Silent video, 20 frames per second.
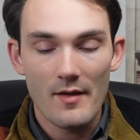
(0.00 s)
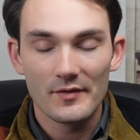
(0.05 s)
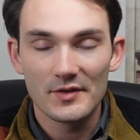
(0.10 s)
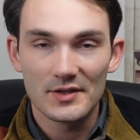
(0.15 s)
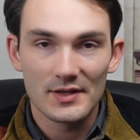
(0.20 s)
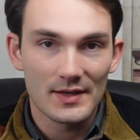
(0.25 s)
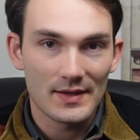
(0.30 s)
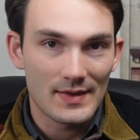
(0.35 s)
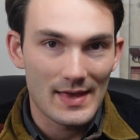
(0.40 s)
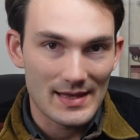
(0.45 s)
obviously
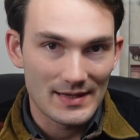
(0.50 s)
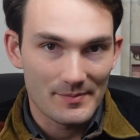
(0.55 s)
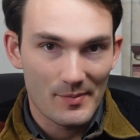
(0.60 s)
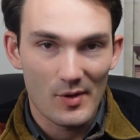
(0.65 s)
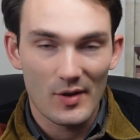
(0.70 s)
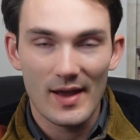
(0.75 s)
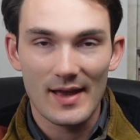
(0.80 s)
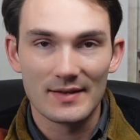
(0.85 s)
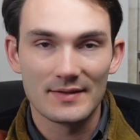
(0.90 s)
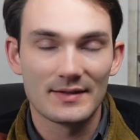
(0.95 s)
that
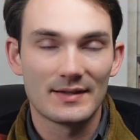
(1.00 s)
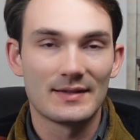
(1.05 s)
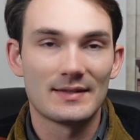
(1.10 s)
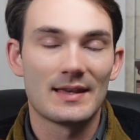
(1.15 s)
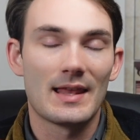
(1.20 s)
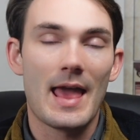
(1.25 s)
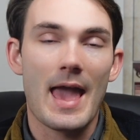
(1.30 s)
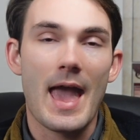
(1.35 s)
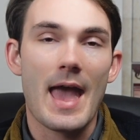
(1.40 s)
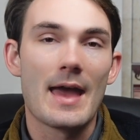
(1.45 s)
spellcasting is going
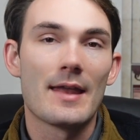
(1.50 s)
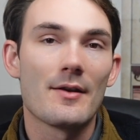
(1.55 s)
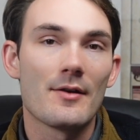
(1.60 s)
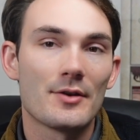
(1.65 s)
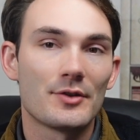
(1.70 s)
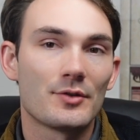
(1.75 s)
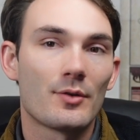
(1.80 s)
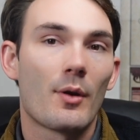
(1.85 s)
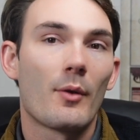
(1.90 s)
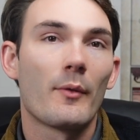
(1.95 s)
to add on to
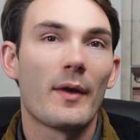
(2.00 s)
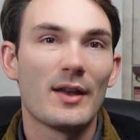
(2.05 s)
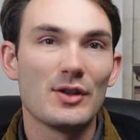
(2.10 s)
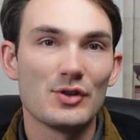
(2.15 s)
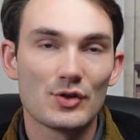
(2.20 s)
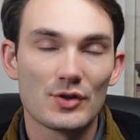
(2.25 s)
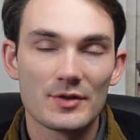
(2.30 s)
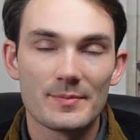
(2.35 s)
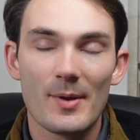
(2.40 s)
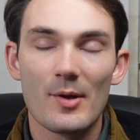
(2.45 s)
our ranger
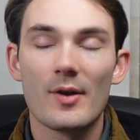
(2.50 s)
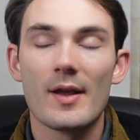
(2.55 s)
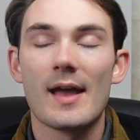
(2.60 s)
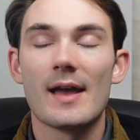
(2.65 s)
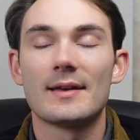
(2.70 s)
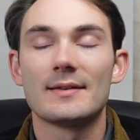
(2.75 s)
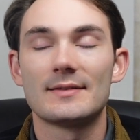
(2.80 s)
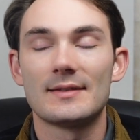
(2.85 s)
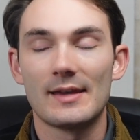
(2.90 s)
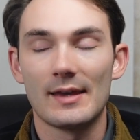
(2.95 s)

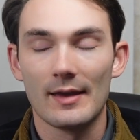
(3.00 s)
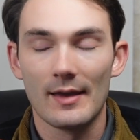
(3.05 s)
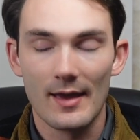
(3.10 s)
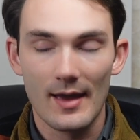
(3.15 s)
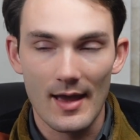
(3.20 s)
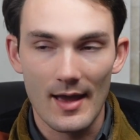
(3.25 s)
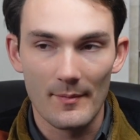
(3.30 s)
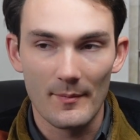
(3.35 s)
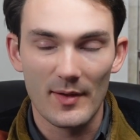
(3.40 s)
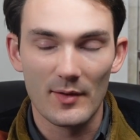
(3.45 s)
spellcasting,
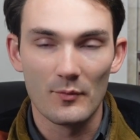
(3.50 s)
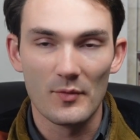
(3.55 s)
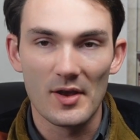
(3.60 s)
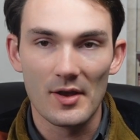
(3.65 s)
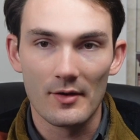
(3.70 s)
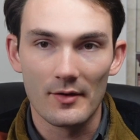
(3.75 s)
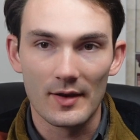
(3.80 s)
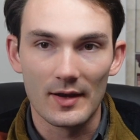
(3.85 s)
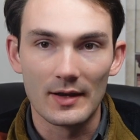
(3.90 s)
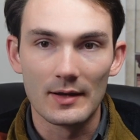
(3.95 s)
um, and we are
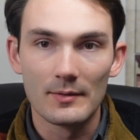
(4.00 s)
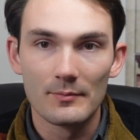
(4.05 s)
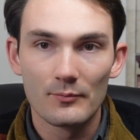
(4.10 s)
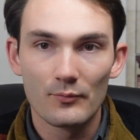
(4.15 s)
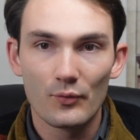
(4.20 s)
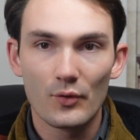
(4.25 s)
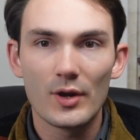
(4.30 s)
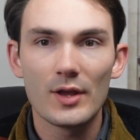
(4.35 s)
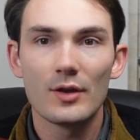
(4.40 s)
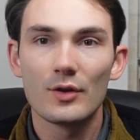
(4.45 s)
in
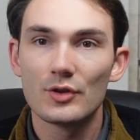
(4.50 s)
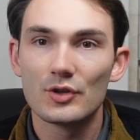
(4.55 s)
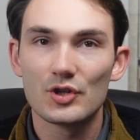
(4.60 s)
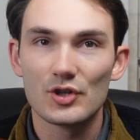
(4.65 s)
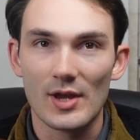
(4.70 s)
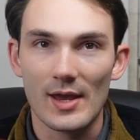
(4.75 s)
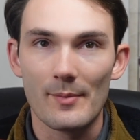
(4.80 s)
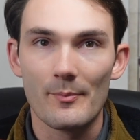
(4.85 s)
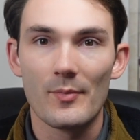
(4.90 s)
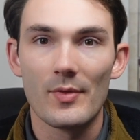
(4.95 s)
pretty good
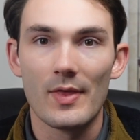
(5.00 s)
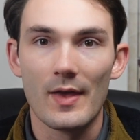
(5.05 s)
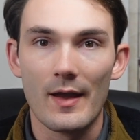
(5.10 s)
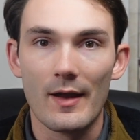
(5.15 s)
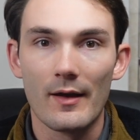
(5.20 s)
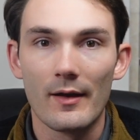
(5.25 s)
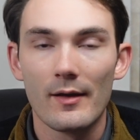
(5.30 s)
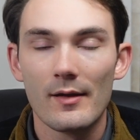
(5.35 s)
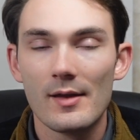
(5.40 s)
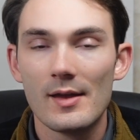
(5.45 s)
shape there
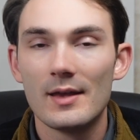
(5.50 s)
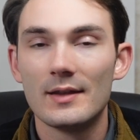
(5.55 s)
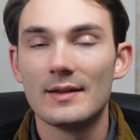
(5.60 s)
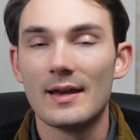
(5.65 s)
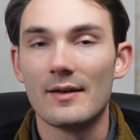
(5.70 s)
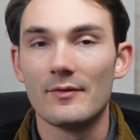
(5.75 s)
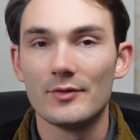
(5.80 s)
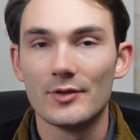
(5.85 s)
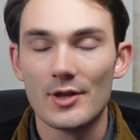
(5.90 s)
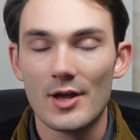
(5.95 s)
to have
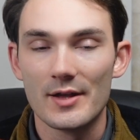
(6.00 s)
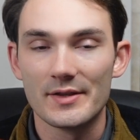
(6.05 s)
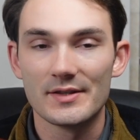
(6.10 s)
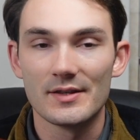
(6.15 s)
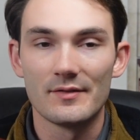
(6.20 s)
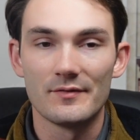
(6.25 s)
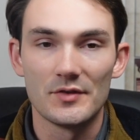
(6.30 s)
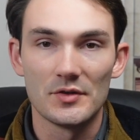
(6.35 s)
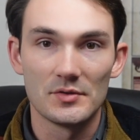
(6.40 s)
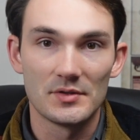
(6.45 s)
lots
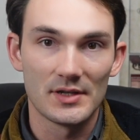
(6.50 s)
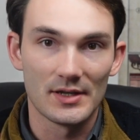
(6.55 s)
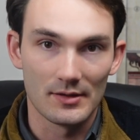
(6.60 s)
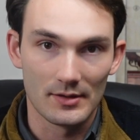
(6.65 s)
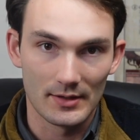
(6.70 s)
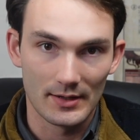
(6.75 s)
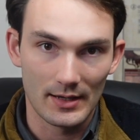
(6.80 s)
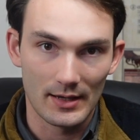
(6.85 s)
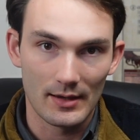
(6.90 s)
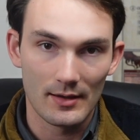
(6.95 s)
of
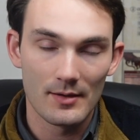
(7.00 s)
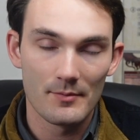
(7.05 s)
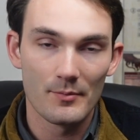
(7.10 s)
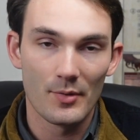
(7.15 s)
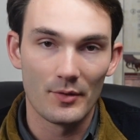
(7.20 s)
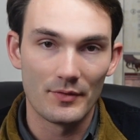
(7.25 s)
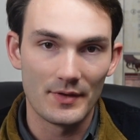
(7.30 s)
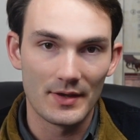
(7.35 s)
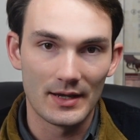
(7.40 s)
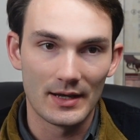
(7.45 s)
utility, both
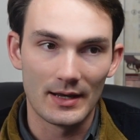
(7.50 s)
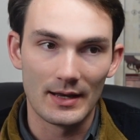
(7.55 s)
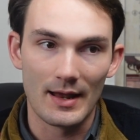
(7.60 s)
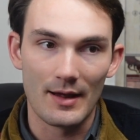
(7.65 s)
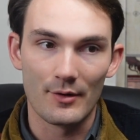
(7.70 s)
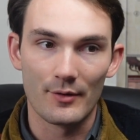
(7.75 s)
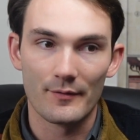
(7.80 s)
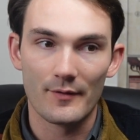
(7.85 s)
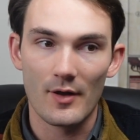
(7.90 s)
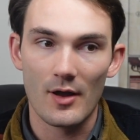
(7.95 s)
in and out of
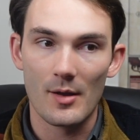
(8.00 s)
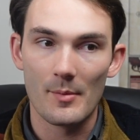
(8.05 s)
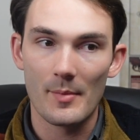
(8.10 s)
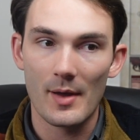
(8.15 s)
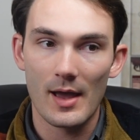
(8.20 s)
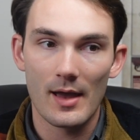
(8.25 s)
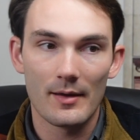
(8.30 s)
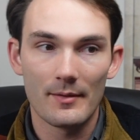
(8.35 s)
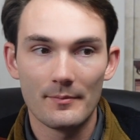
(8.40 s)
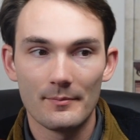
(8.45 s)
combat.
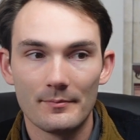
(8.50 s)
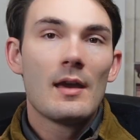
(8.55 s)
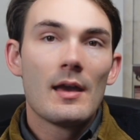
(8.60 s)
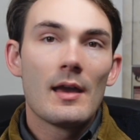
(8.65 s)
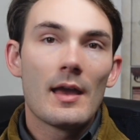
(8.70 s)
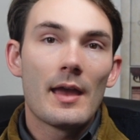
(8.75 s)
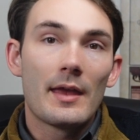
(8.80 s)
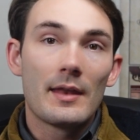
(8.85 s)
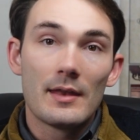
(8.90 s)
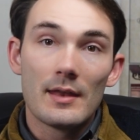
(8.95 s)

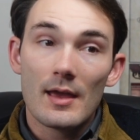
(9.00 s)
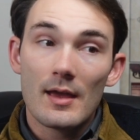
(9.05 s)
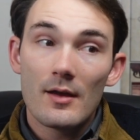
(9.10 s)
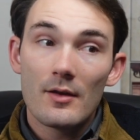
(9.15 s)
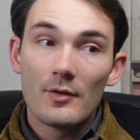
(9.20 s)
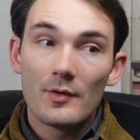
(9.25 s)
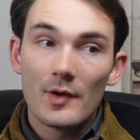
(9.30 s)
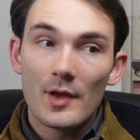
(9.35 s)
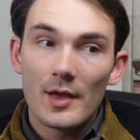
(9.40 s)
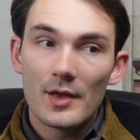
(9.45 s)
And now,
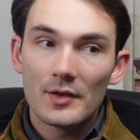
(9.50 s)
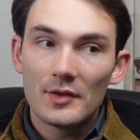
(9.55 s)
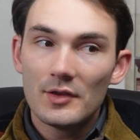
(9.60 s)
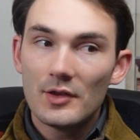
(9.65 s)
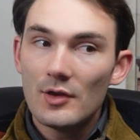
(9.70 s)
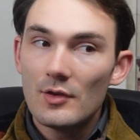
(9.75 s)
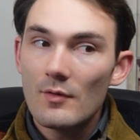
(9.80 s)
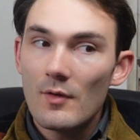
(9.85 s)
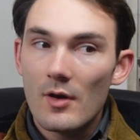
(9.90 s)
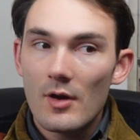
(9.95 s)

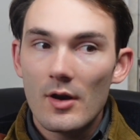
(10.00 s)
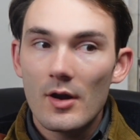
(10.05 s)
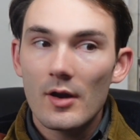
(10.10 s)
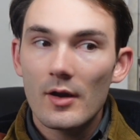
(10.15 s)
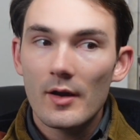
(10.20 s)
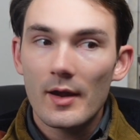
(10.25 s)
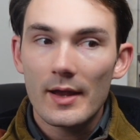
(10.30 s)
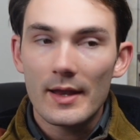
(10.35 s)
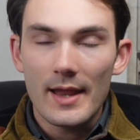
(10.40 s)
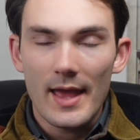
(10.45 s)
you are
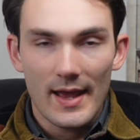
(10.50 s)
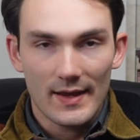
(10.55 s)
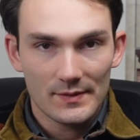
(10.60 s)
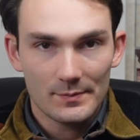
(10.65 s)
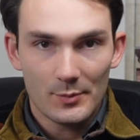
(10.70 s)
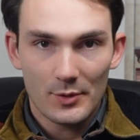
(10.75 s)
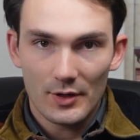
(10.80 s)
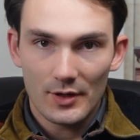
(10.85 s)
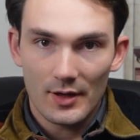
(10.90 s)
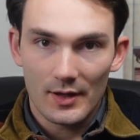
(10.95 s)
an
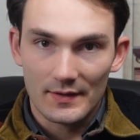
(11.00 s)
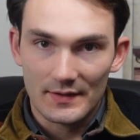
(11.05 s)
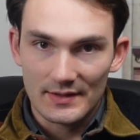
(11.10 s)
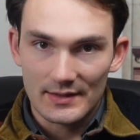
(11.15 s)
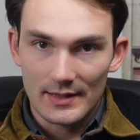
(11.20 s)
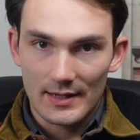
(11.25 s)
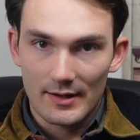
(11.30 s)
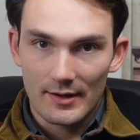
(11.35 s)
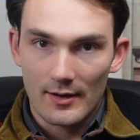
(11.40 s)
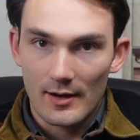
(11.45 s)
expert
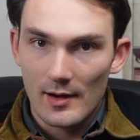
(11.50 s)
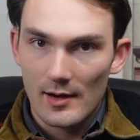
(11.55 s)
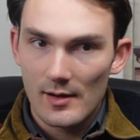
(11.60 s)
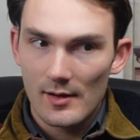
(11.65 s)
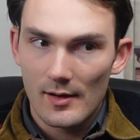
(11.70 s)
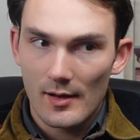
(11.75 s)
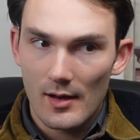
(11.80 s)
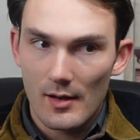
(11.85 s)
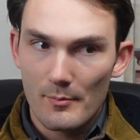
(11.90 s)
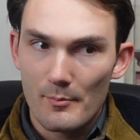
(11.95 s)
gunslinger,
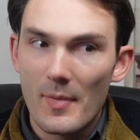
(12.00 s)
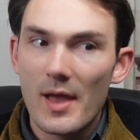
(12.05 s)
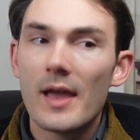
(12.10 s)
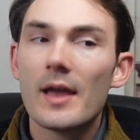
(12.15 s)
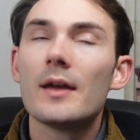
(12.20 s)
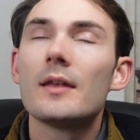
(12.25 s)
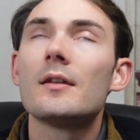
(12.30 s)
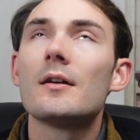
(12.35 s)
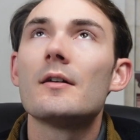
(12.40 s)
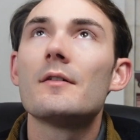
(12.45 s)
a
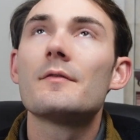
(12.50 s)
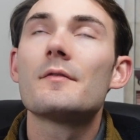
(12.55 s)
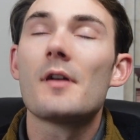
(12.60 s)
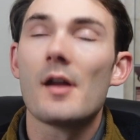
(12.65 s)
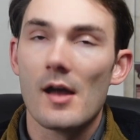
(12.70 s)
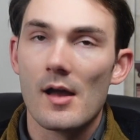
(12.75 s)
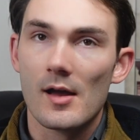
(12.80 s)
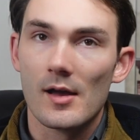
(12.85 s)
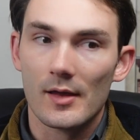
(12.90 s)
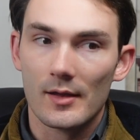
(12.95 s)
man of
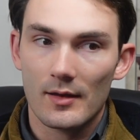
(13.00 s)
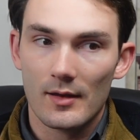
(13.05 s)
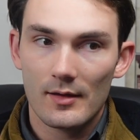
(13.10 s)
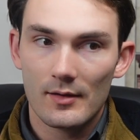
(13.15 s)
God,